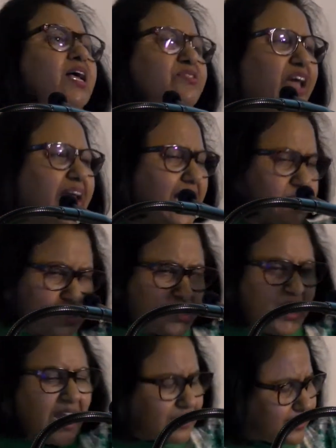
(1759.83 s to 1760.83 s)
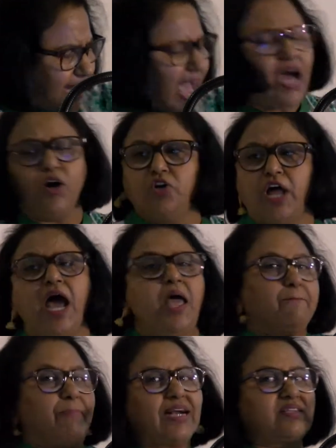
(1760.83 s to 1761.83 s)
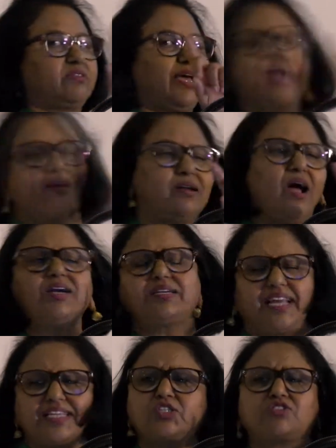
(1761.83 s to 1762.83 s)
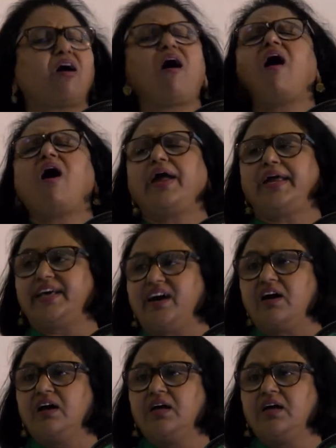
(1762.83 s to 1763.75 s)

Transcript: They are struck down but they are not destroyed.